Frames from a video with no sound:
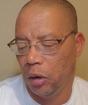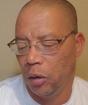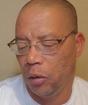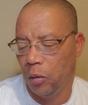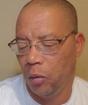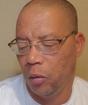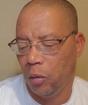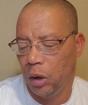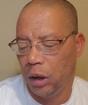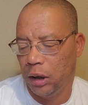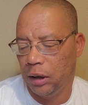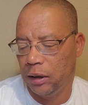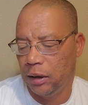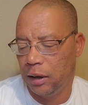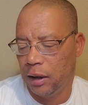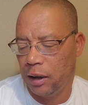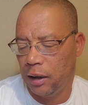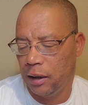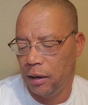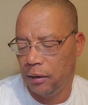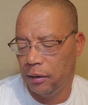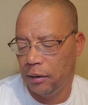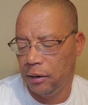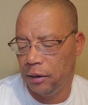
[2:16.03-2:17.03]

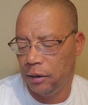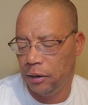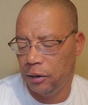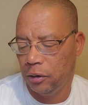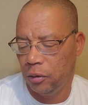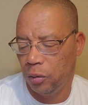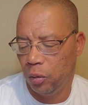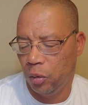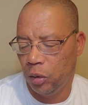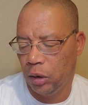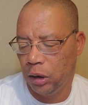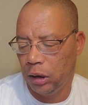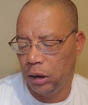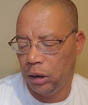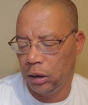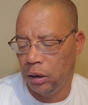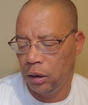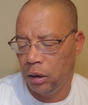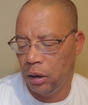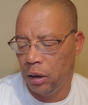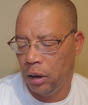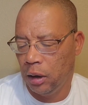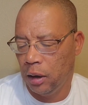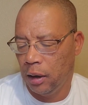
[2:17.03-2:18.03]
Wisconsin's win,
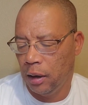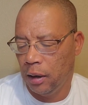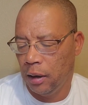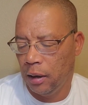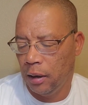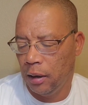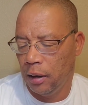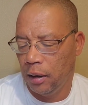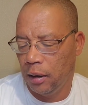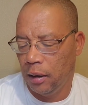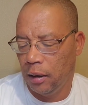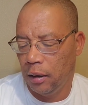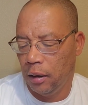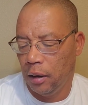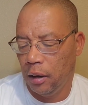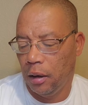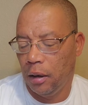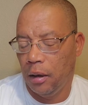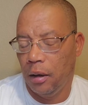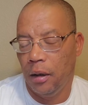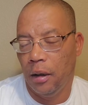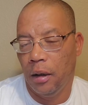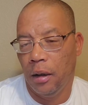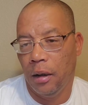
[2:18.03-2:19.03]

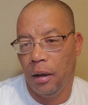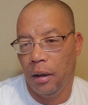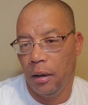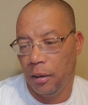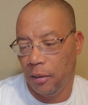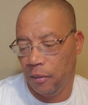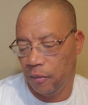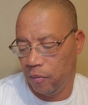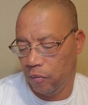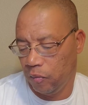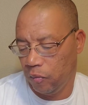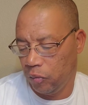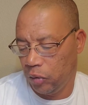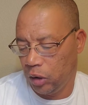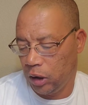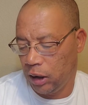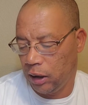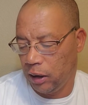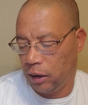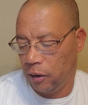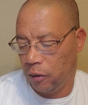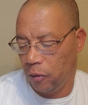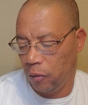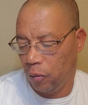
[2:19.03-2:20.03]
uh, they
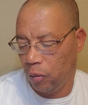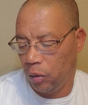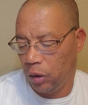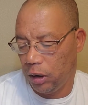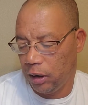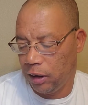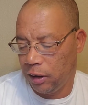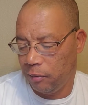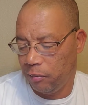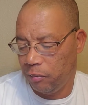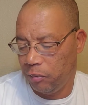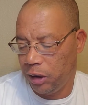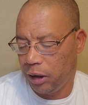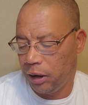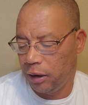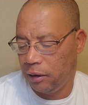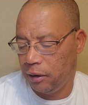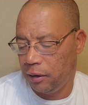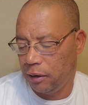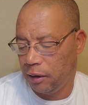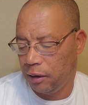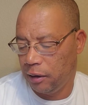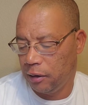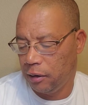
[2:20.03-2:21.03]
can win the Big
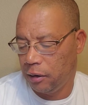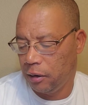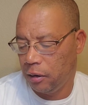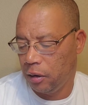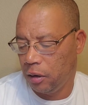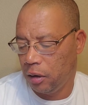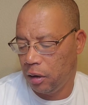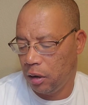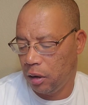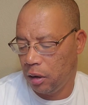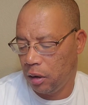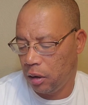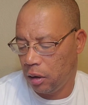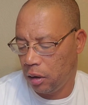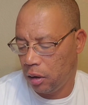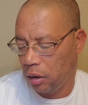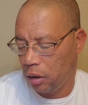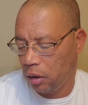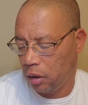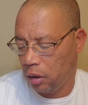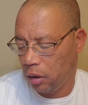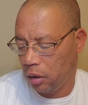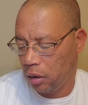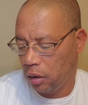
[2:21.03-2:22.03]
Ten
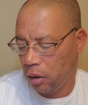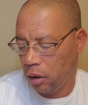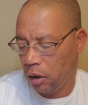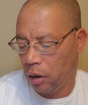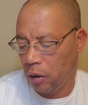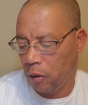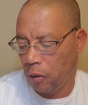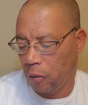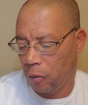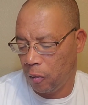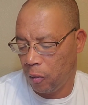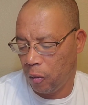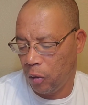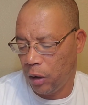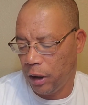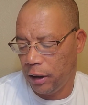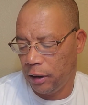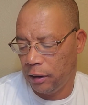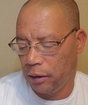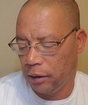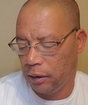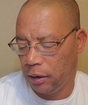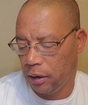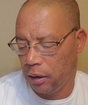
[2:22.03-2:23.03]

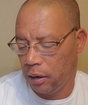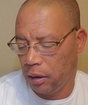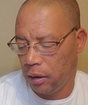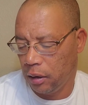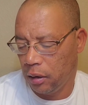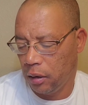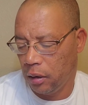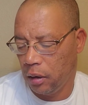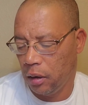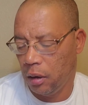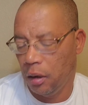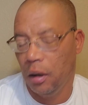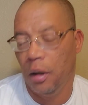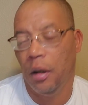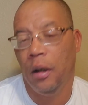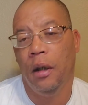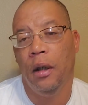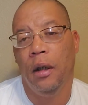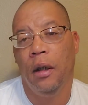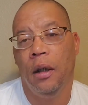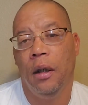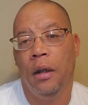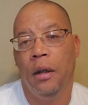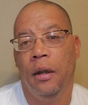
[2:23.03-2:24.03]
West
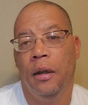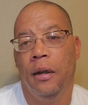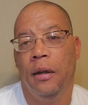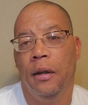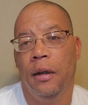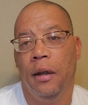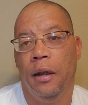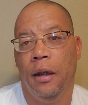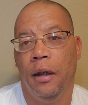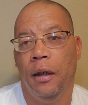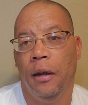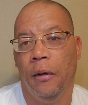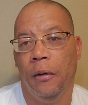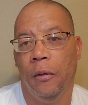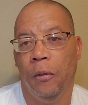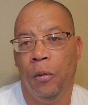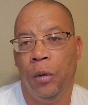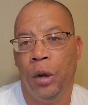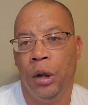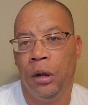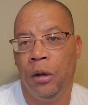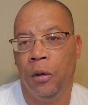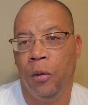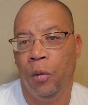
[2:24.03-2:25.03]
uh,
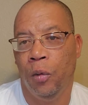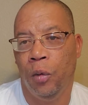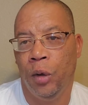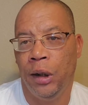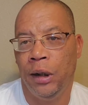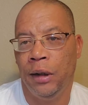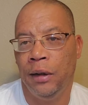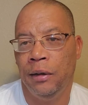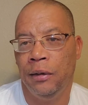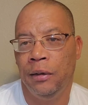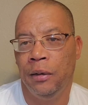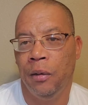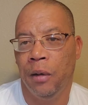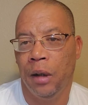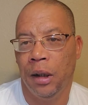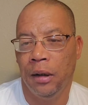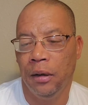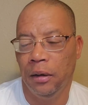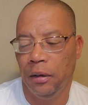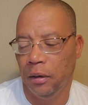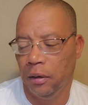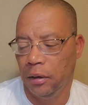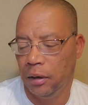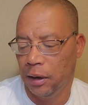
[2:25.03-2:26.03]
with the win. So I
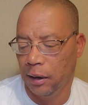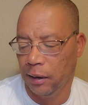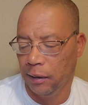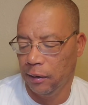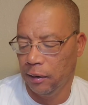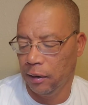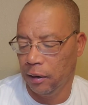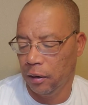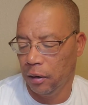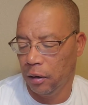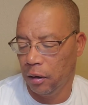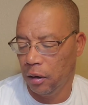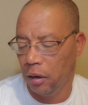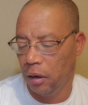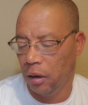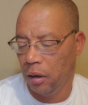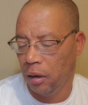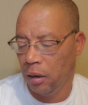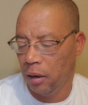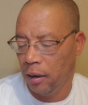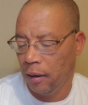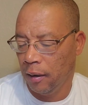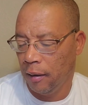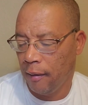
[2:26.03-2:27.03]
think they're going
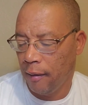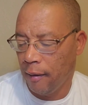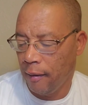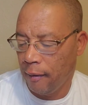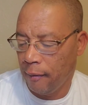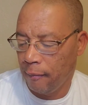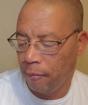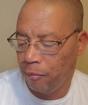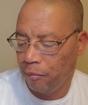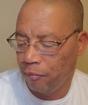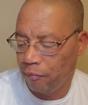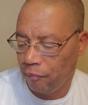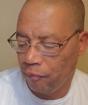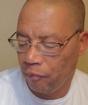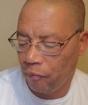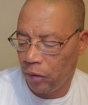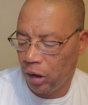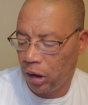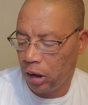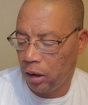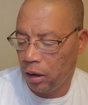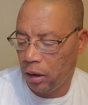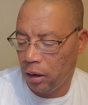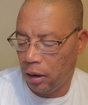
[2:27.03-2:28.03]

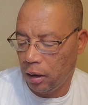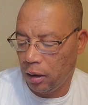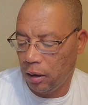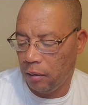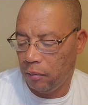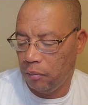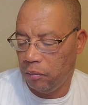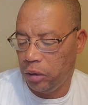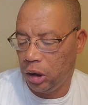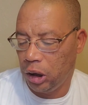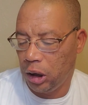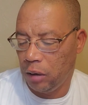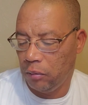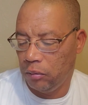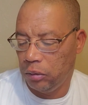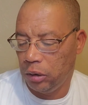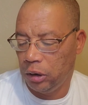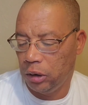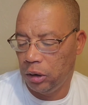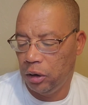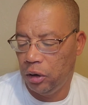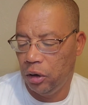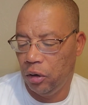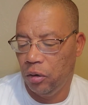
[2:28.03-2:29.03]
to uh, be able
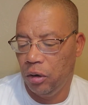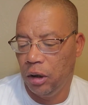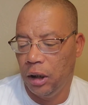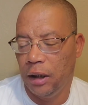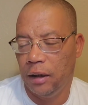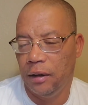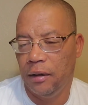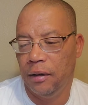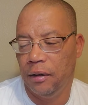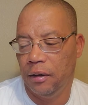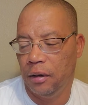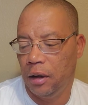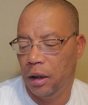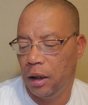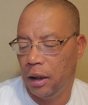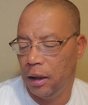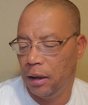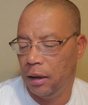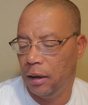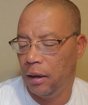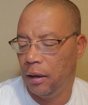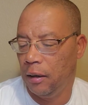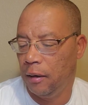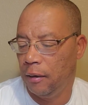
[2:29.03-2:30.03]
to do that today.